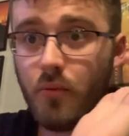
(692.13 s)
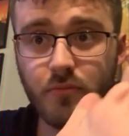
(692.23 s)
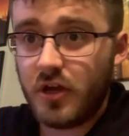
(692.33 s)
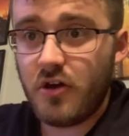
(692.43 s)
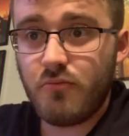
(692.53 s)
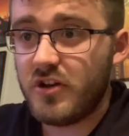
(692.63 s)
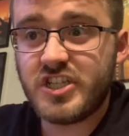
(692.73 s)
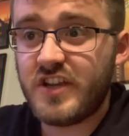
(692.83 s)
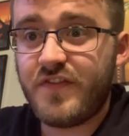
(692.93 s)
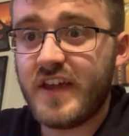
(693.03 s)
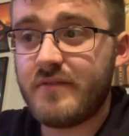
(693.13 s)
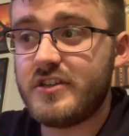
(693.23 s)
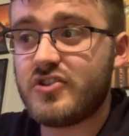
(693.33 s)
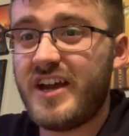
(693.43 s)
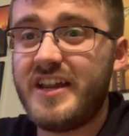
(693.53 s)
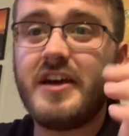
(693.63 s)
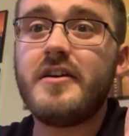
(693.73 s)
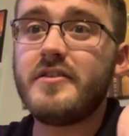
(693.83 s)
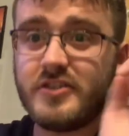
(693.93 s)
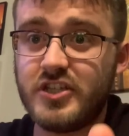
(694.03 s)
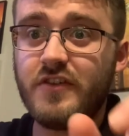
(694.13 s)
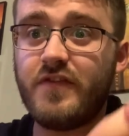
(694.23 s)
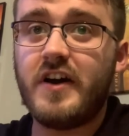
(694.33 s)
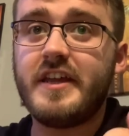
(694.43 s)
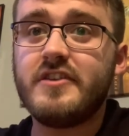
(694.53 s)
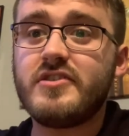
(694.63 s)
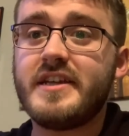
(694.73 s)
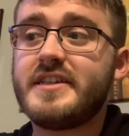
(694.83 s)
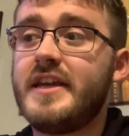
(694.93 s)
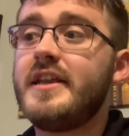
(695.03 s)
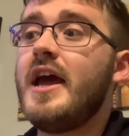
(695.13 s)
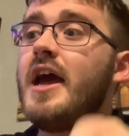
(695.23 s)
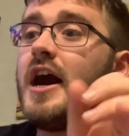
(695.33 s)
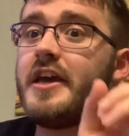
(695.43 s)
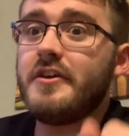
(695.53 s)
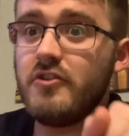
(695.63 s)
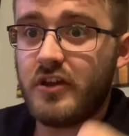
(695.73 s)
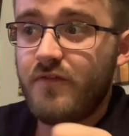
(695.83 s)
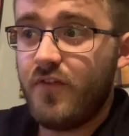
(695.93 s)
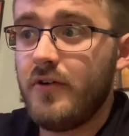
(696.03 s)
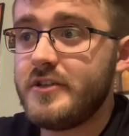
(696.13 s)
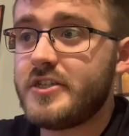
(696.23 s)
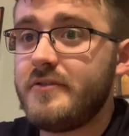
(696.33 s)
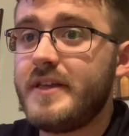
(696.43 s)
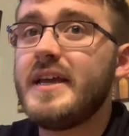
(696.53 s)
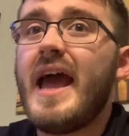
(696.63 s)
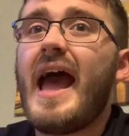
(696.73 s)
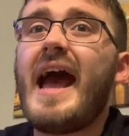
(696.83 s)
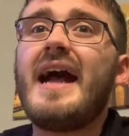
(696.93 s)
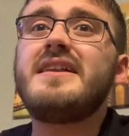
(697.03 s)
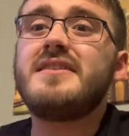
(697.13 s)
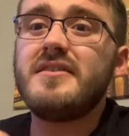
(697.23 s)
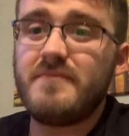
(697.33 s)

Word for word: What did you think of this trailer? Did you find it interesting? Are you looking forward to it? And